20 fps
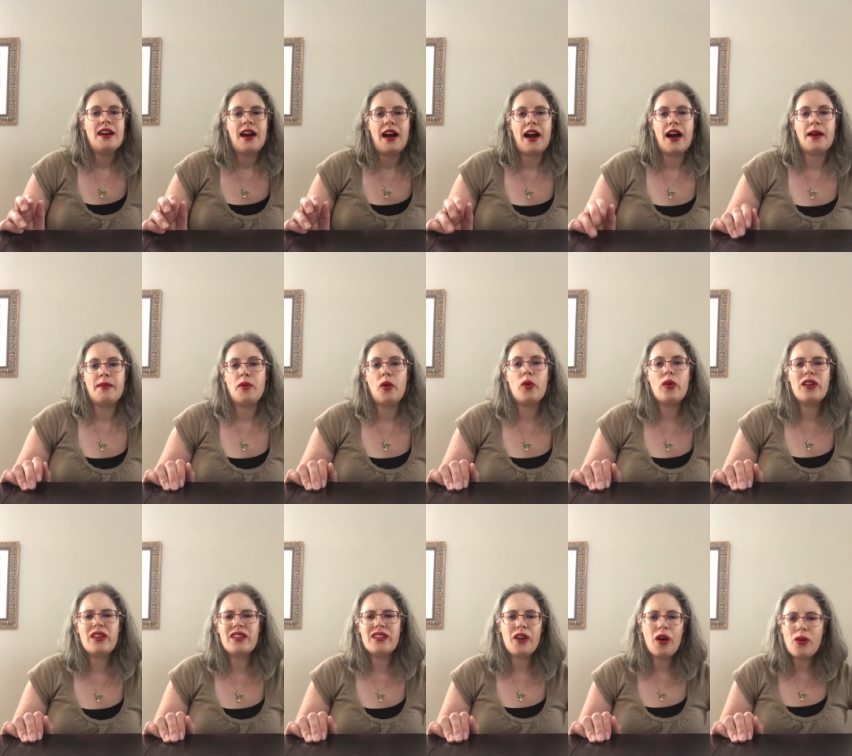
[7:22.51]

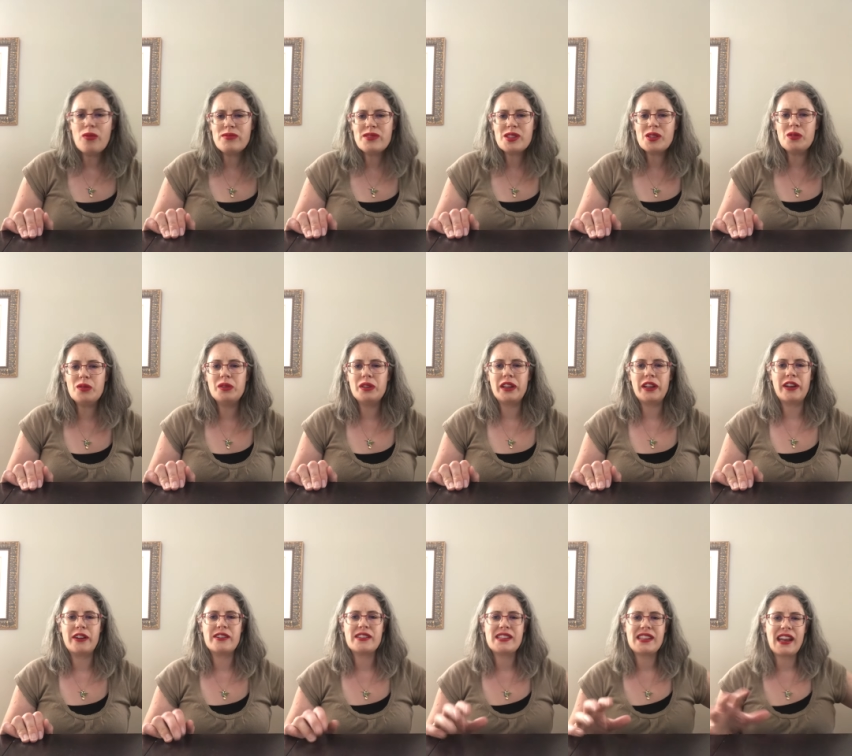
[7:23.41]
Or homeschooling,
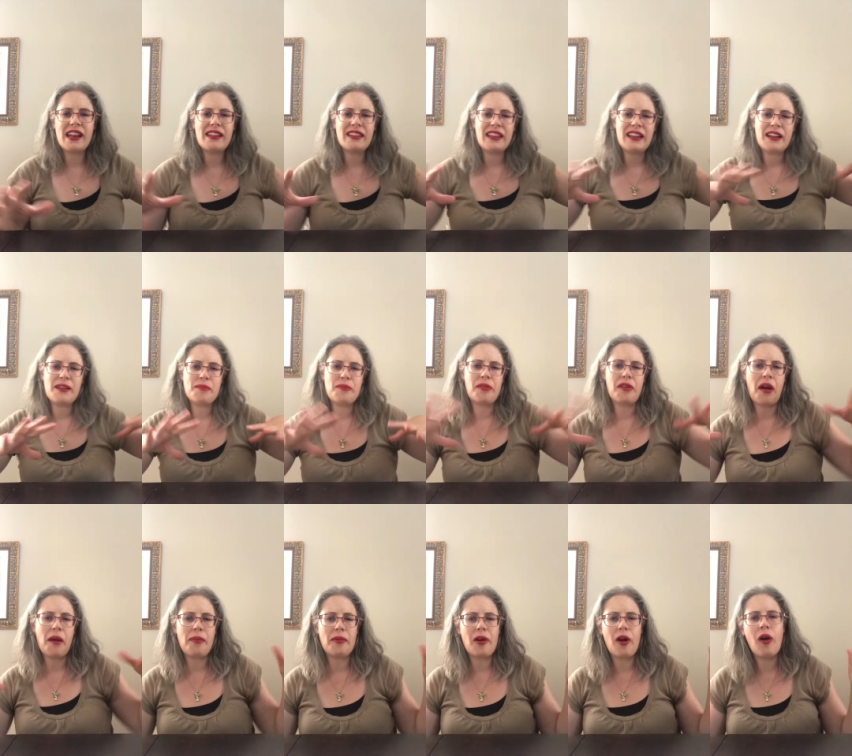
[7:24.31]
or setting like a
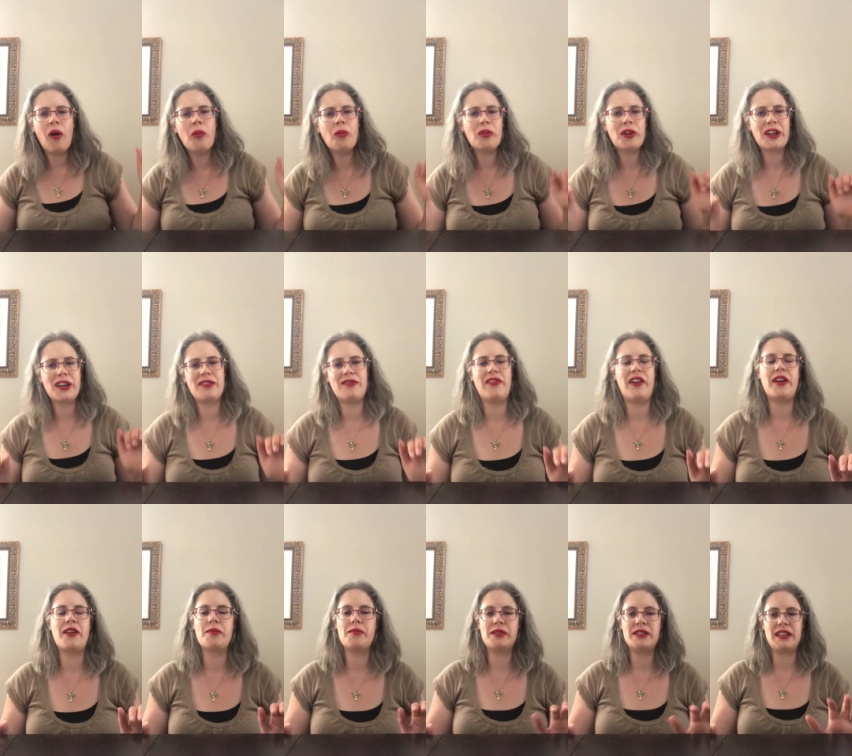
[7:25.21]
proper homework
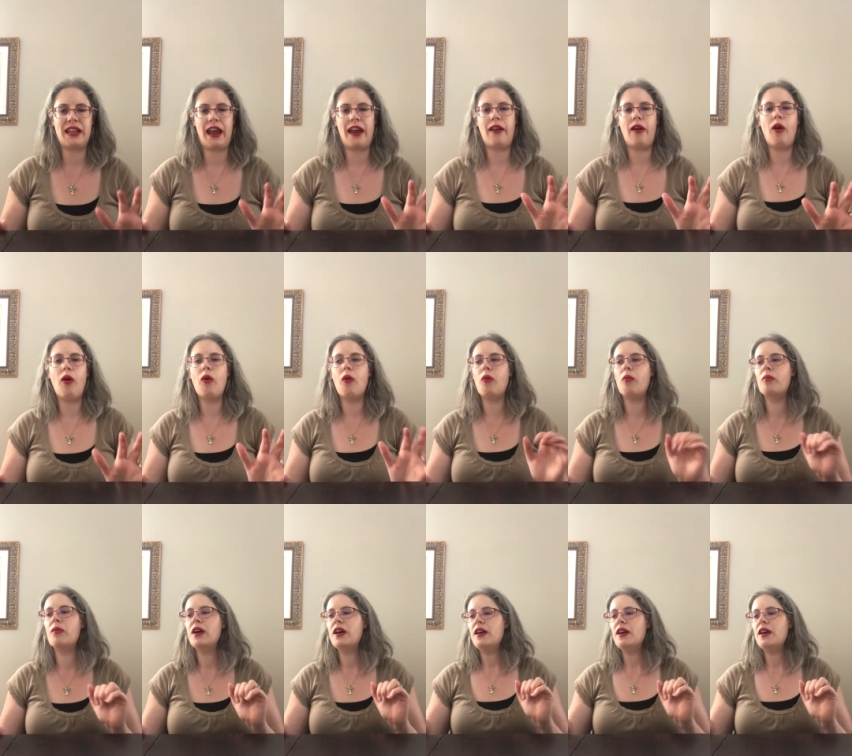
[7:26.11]
environment at home.